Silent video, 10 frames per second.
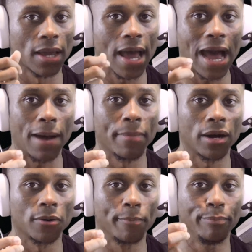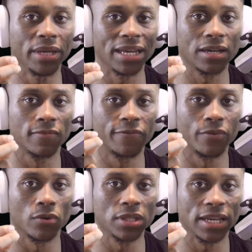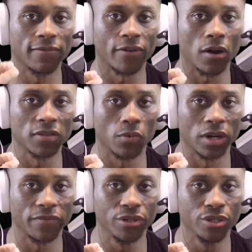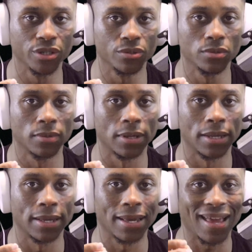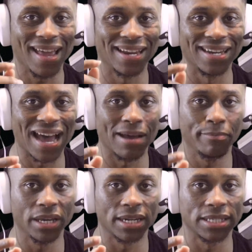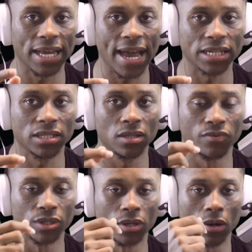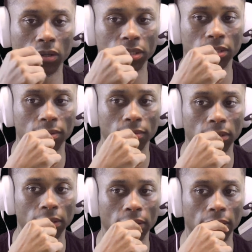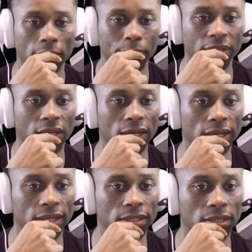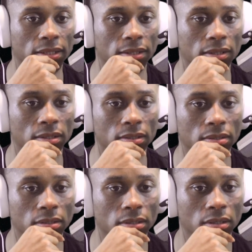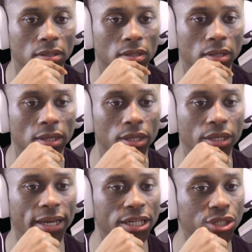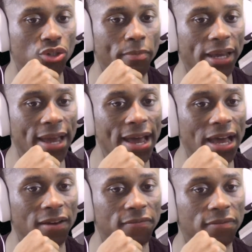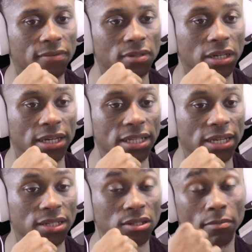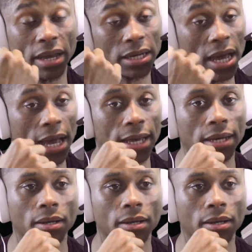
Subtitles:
how about being fully involved in whatever you do and not being attached to the results? Because yes, you may have good intentions or may not,